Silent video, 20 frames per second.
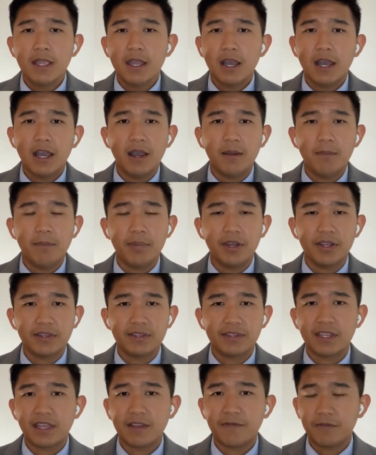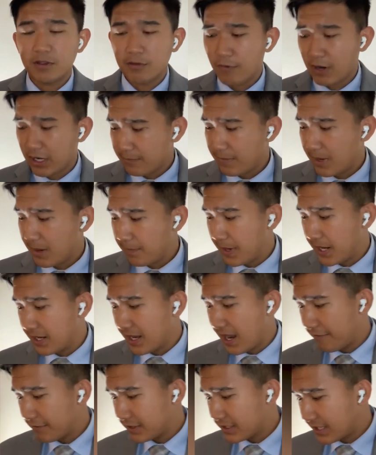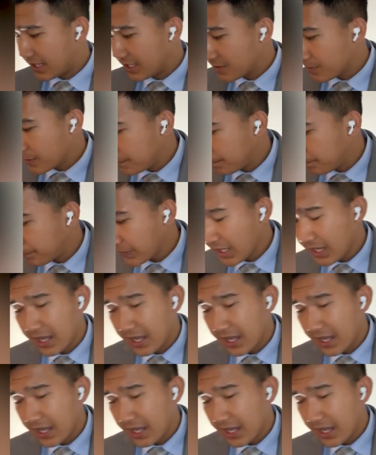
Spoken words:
But definitely recommend paid advertisement.